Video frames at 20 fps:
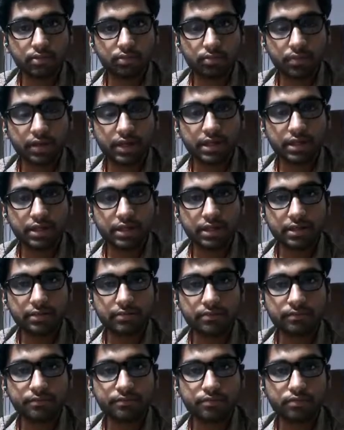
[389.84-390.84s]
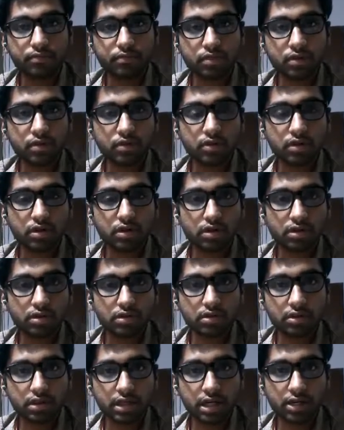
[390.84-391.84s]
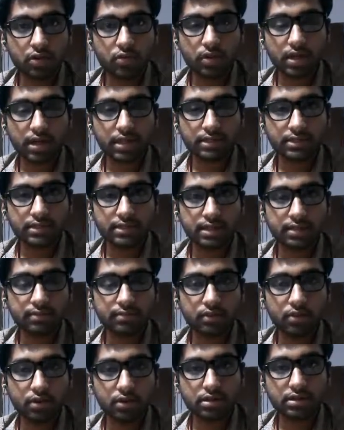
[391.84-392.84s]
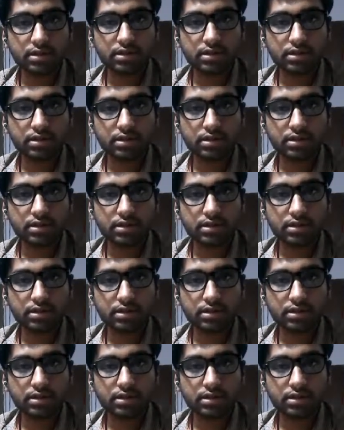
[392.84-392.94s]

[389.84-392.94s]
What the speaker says: made him more advanced and more